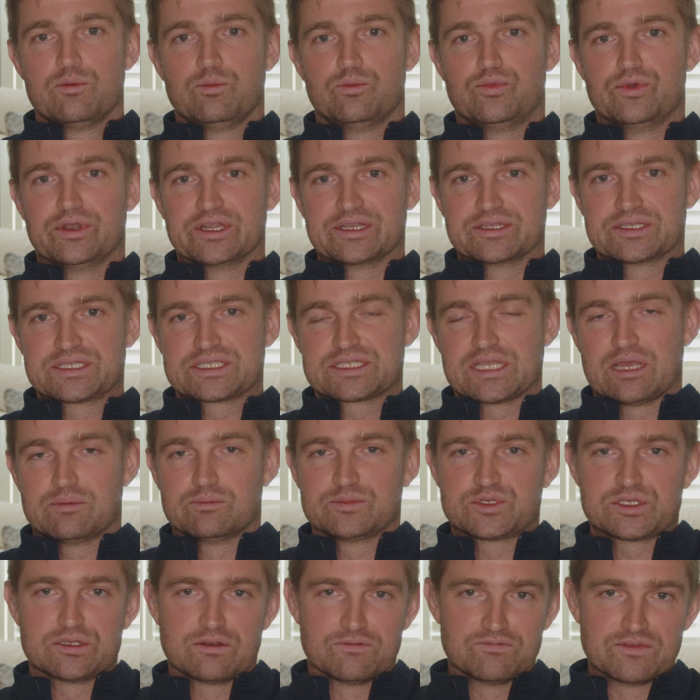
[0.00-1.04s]
brings
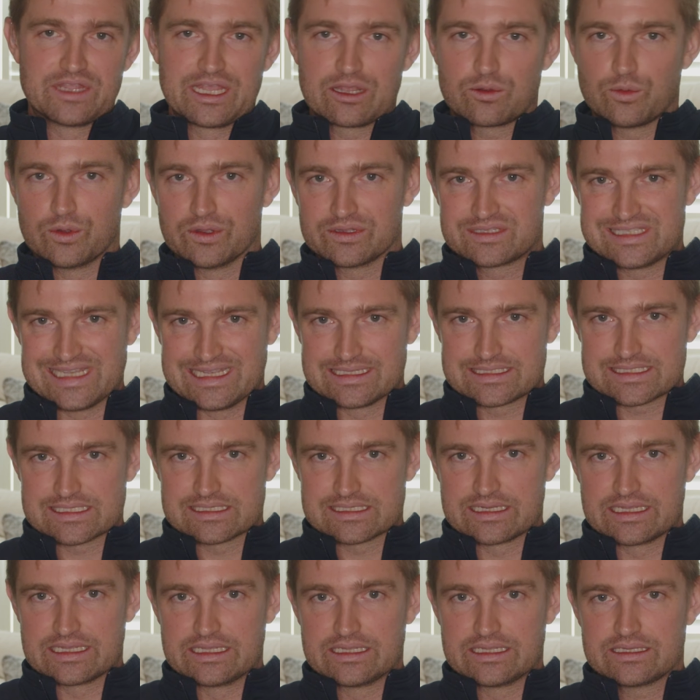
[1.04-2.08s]
some sort of network
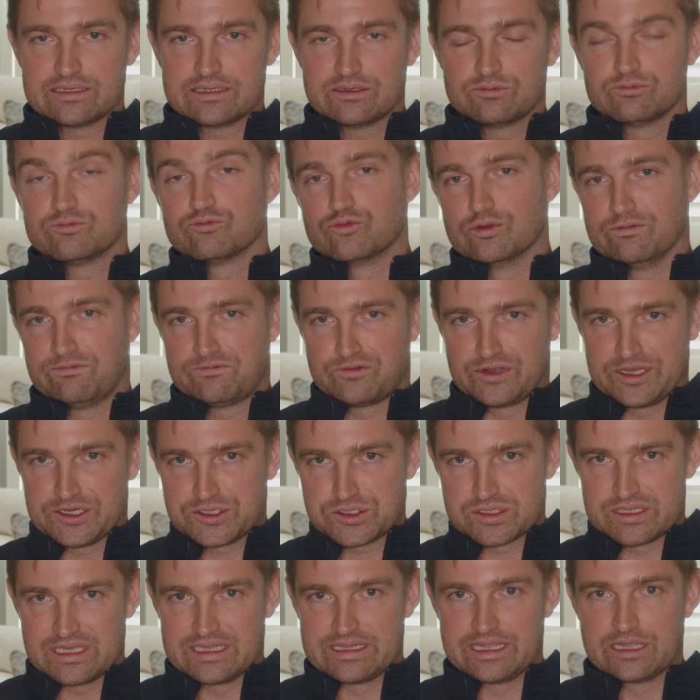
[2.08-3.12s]
density,
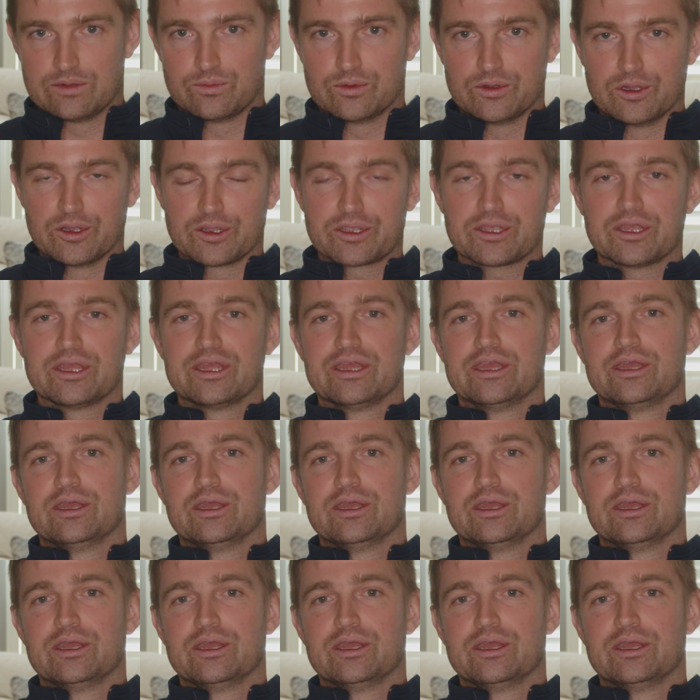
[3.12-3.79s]
refresh their network,